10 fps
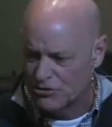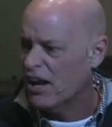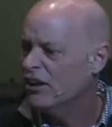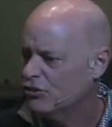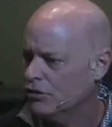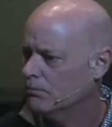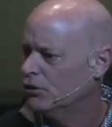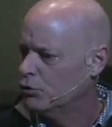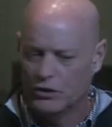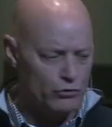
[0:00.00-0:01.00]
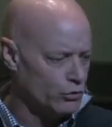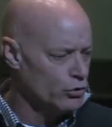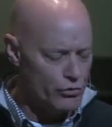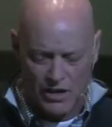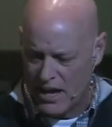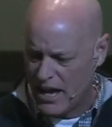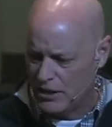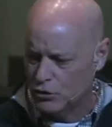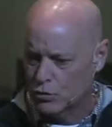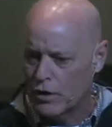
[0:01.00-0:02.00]
tension between truth
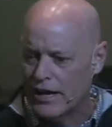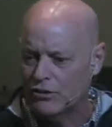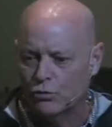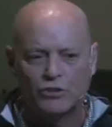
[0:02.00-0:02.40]
and grace,